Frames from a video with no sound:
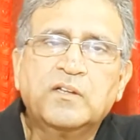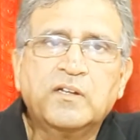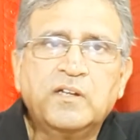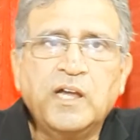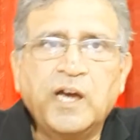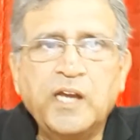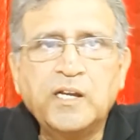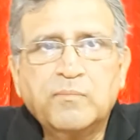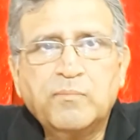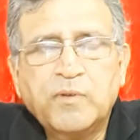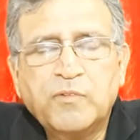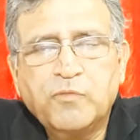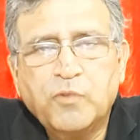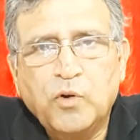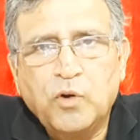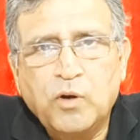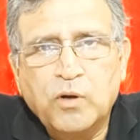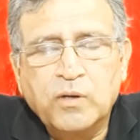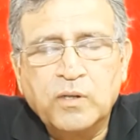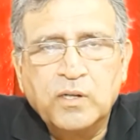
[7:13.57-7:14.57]
the night
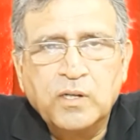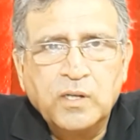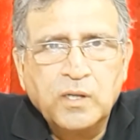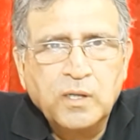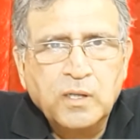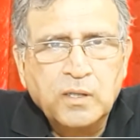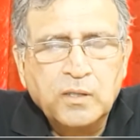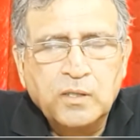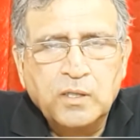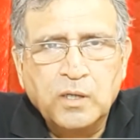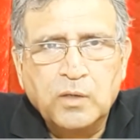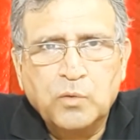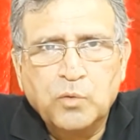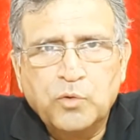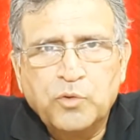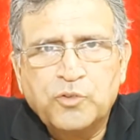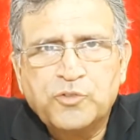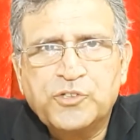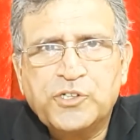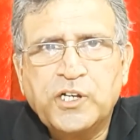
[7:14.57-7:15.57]
before the
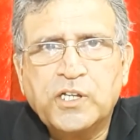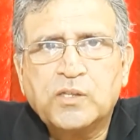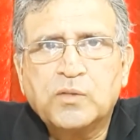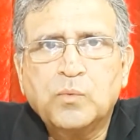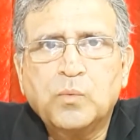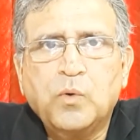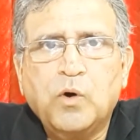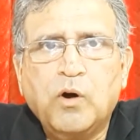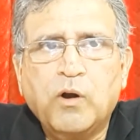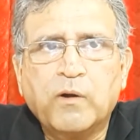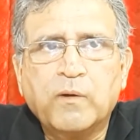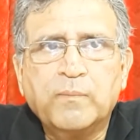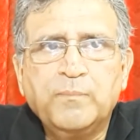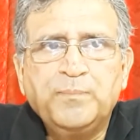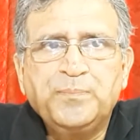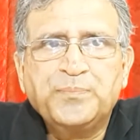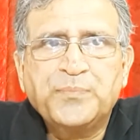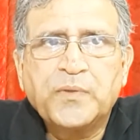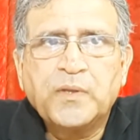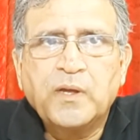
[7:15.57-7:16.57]
Kurukshetra war,
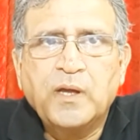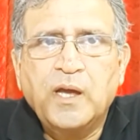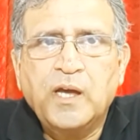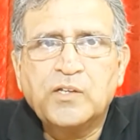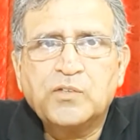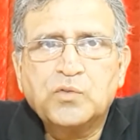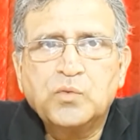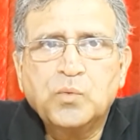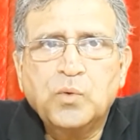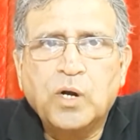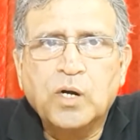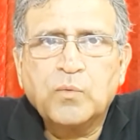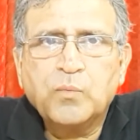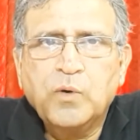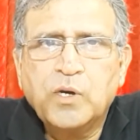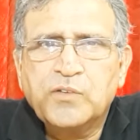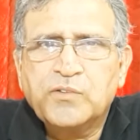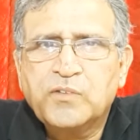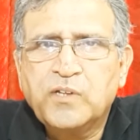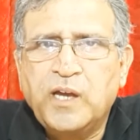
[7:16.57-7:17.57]
as to
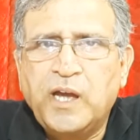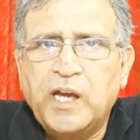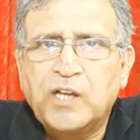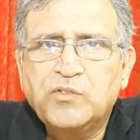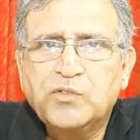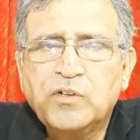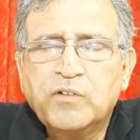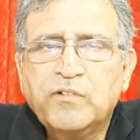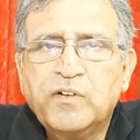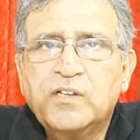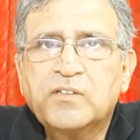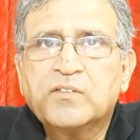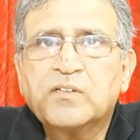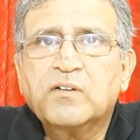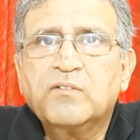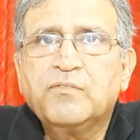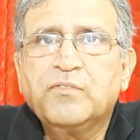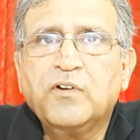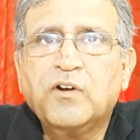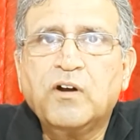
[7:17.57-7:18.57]
what was the actual
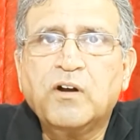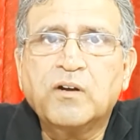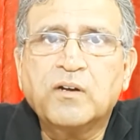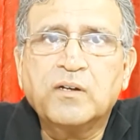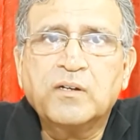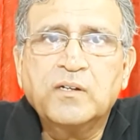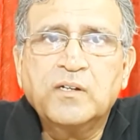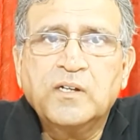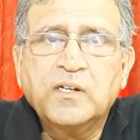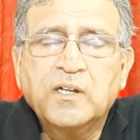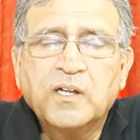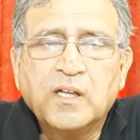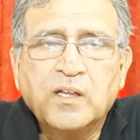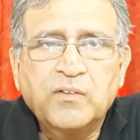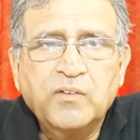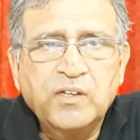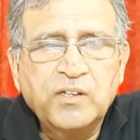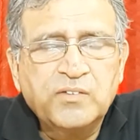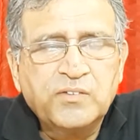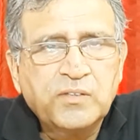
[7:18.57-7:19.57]
reason for
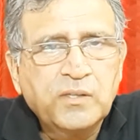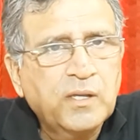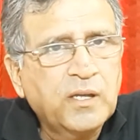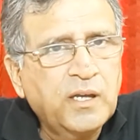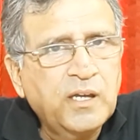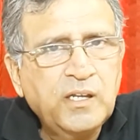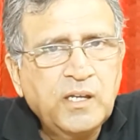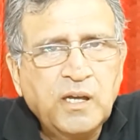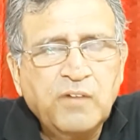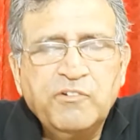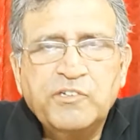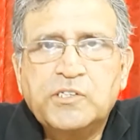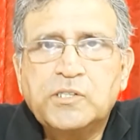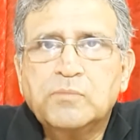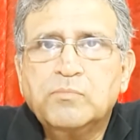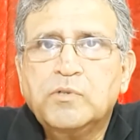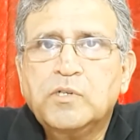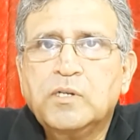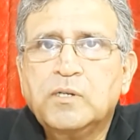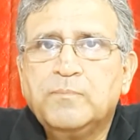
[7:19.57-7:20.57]
this
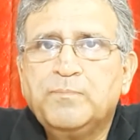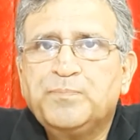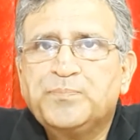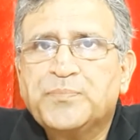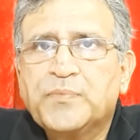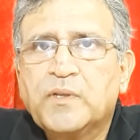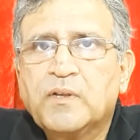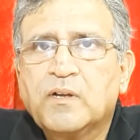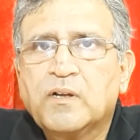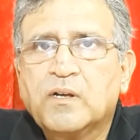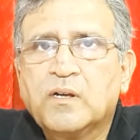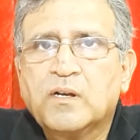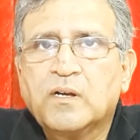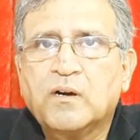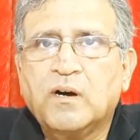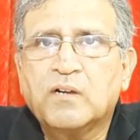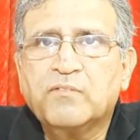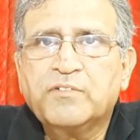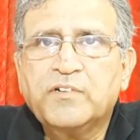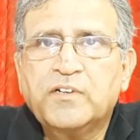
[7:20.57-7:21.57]
inevitable
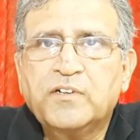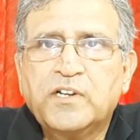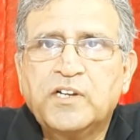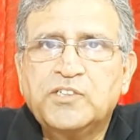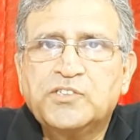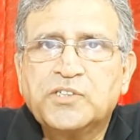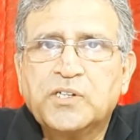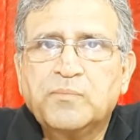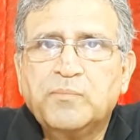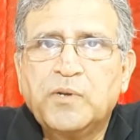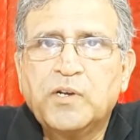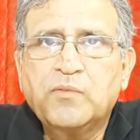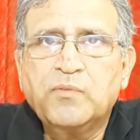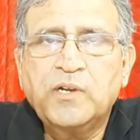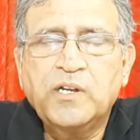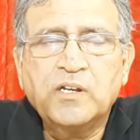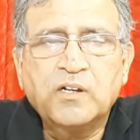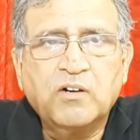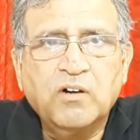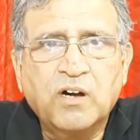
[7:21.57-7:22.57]
confrontation
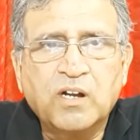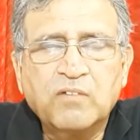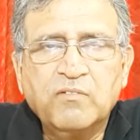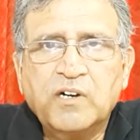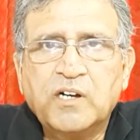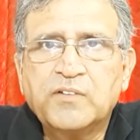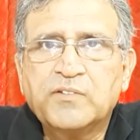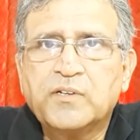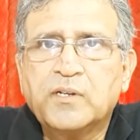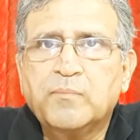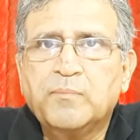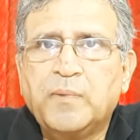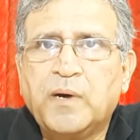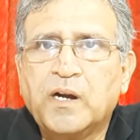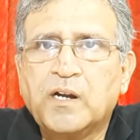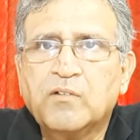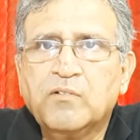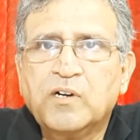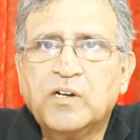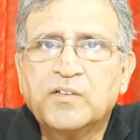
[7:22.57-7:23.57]
between Kauravas and
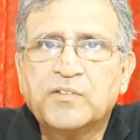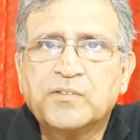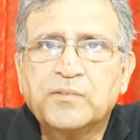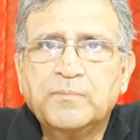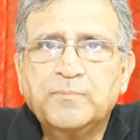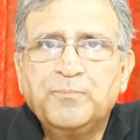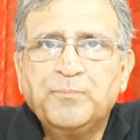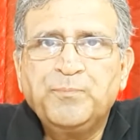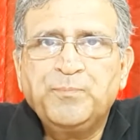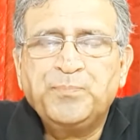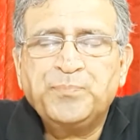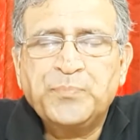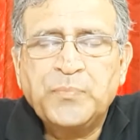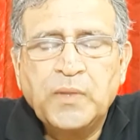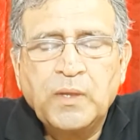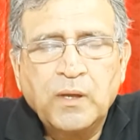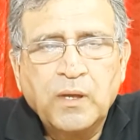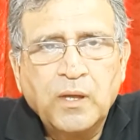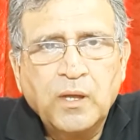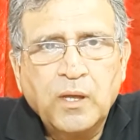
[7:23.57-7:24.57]
Pandavas,
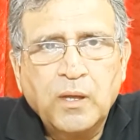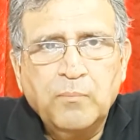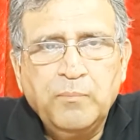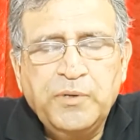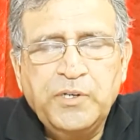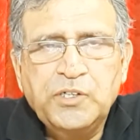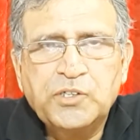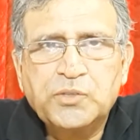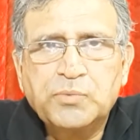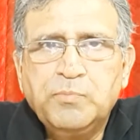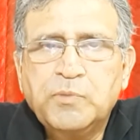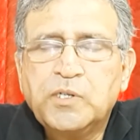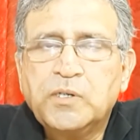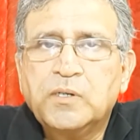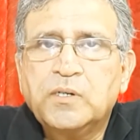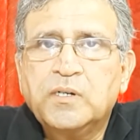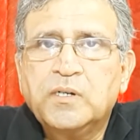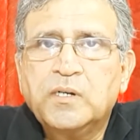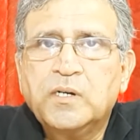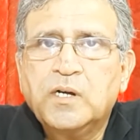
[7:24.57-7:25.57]

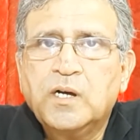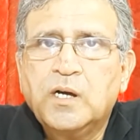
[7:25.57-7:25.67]
Bhishma